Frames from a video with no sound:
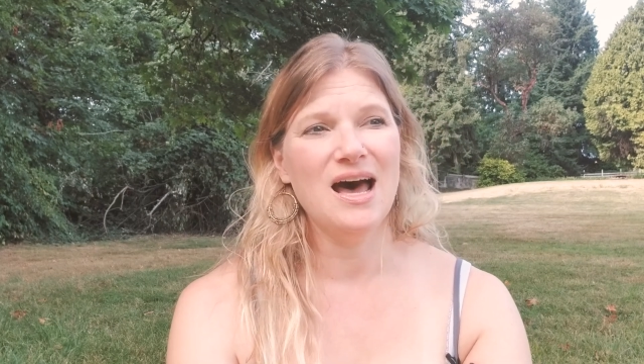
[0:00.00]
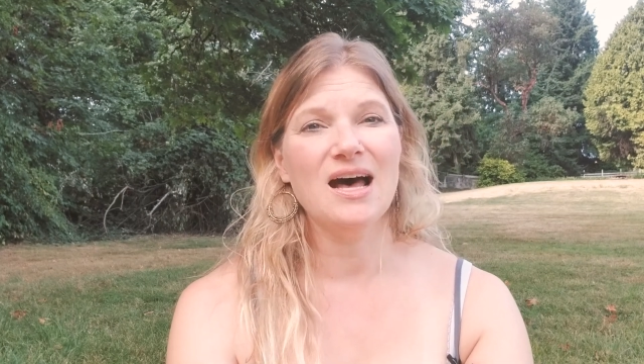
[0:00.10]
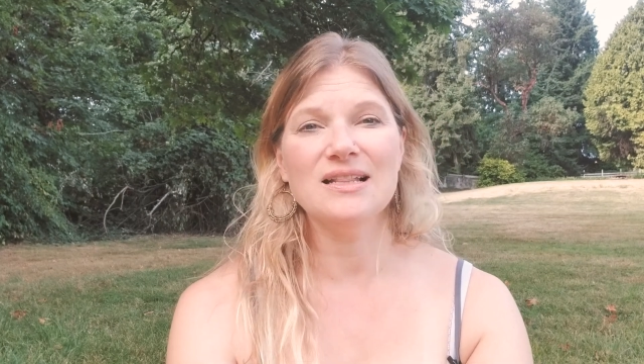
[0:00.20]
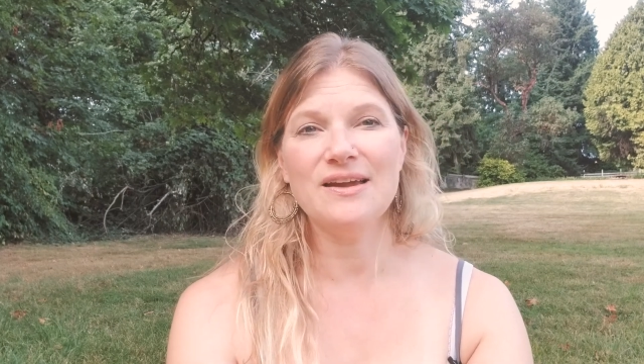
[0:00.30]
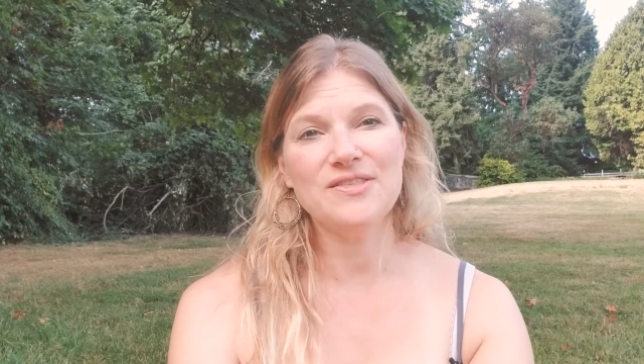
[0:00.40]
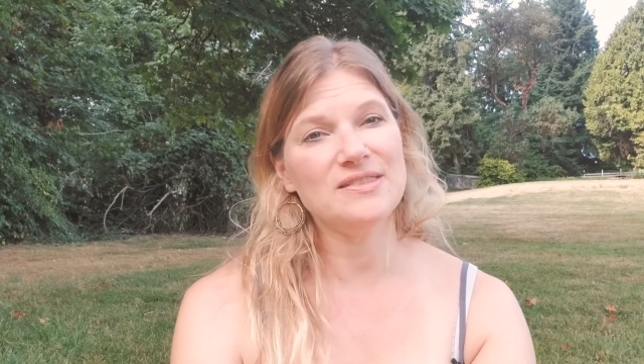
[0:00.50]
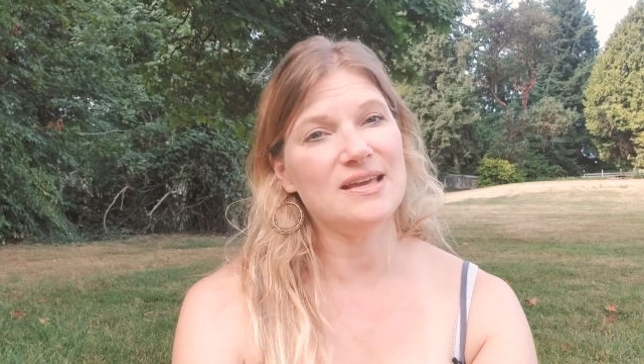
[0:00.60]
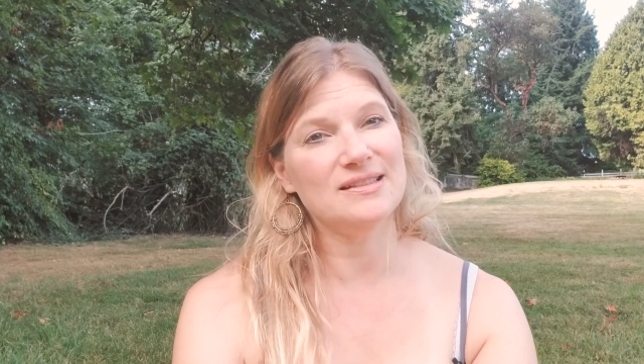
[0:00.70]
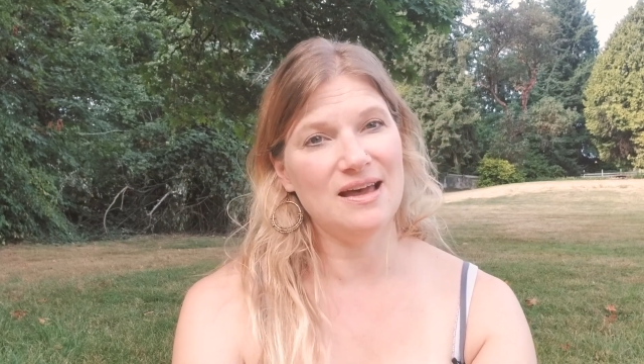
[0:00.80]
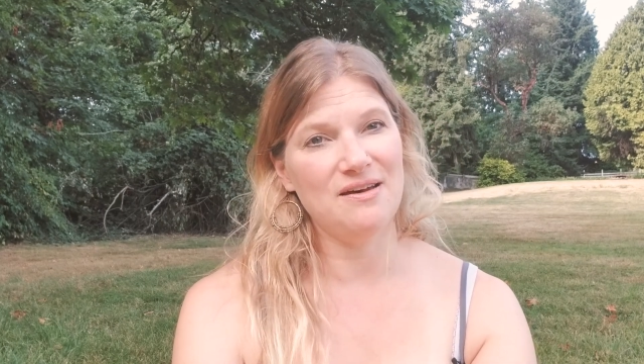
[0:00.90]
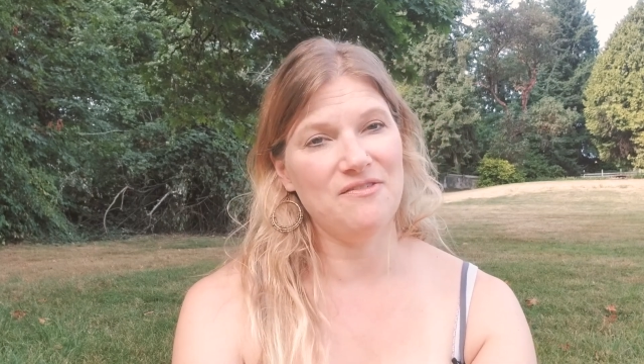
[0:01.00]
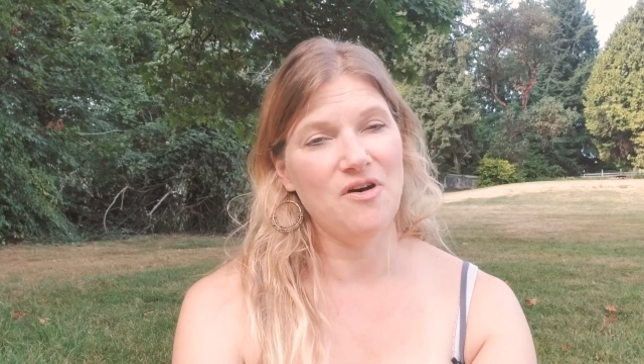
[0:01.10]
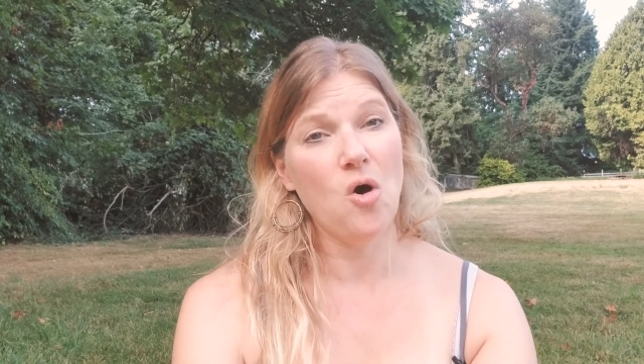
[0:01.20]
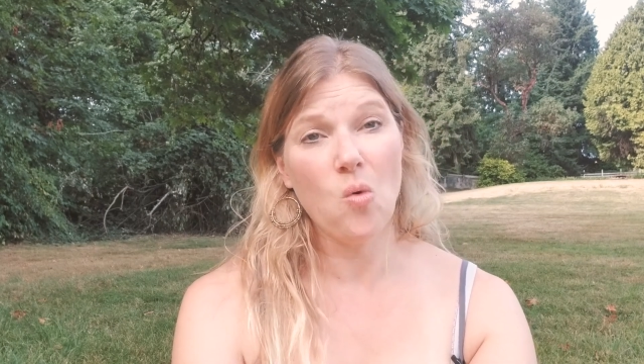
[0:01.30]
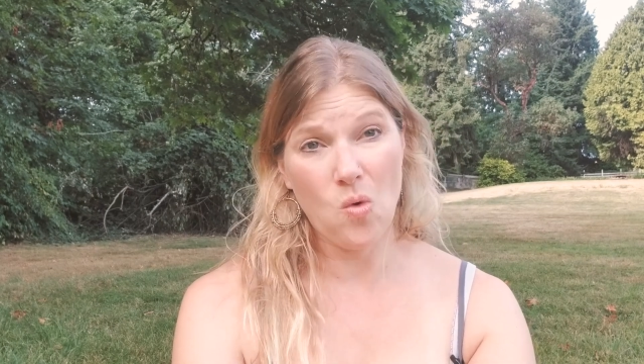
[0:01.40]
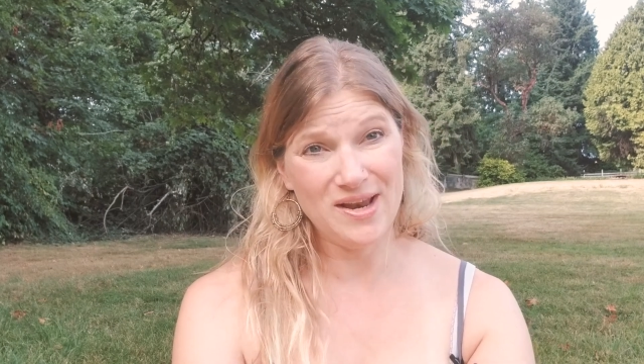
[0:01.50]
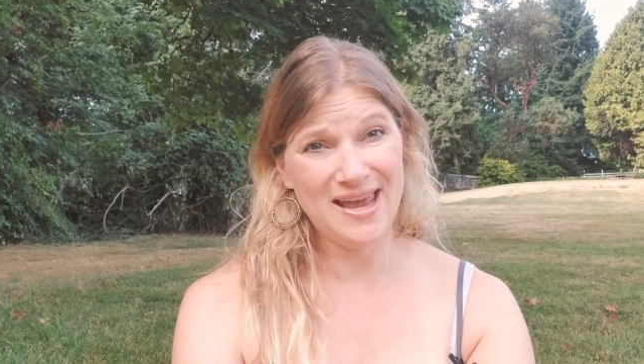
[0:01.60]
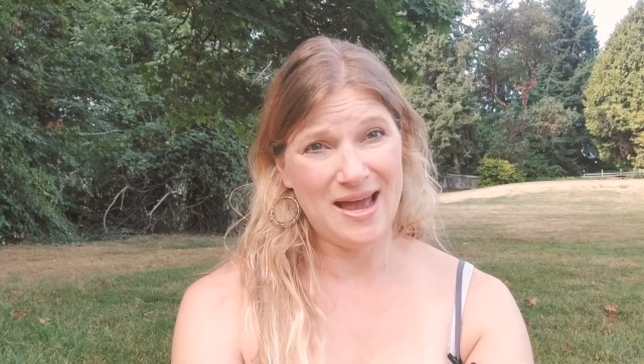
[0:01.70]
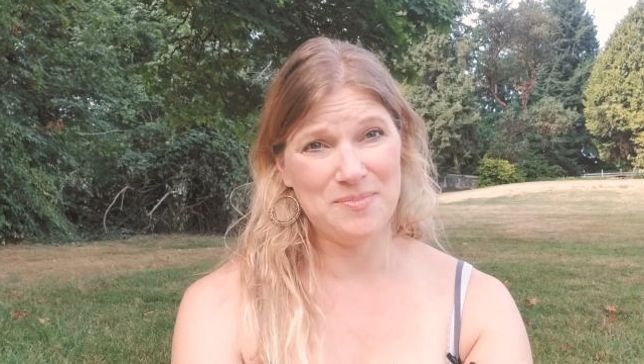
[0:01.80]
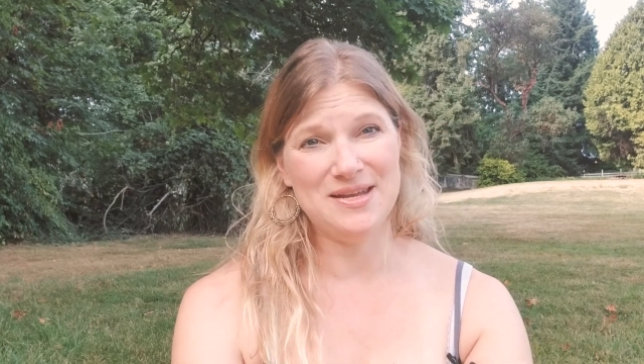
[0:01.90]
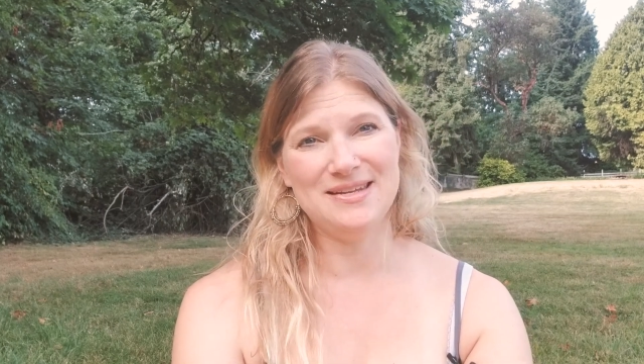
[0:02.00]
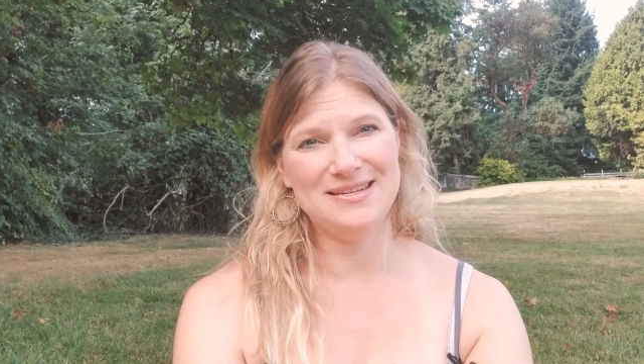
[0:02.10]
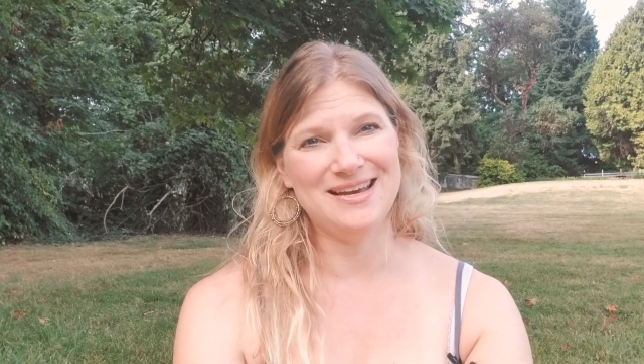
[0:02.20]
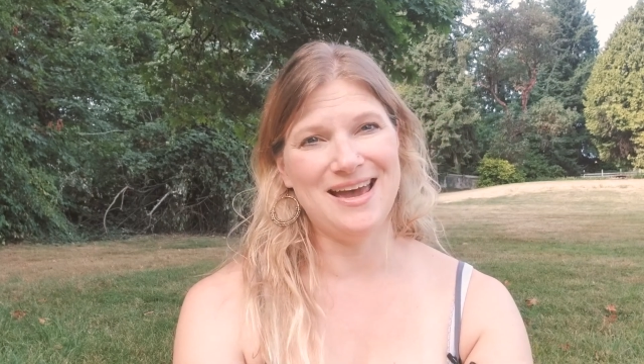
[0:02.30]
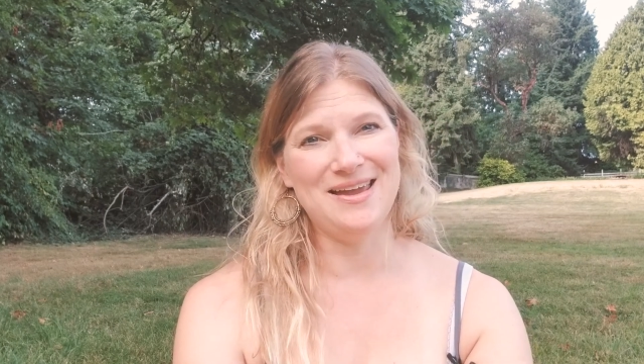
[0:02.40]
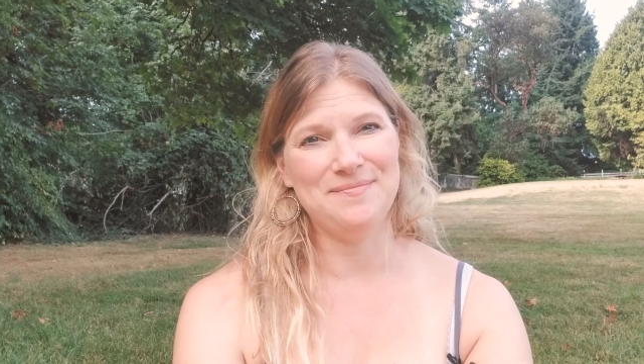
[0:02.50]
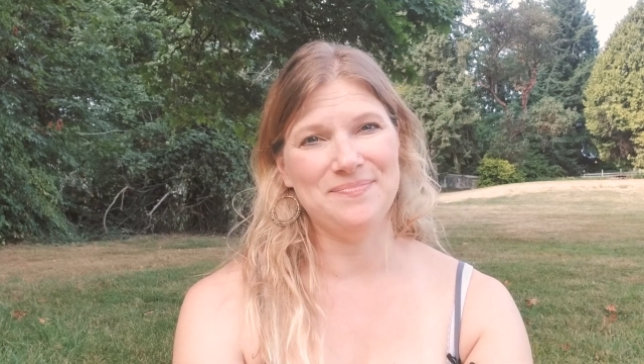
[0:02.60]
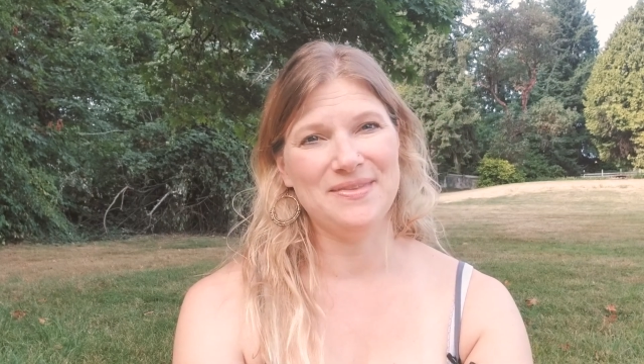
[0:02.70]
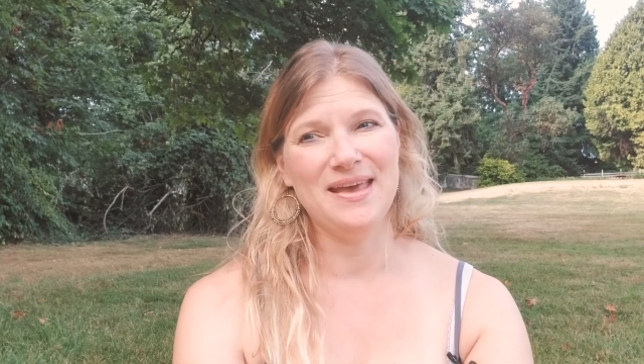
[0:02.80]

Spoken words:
a life that they love, one habit at a time.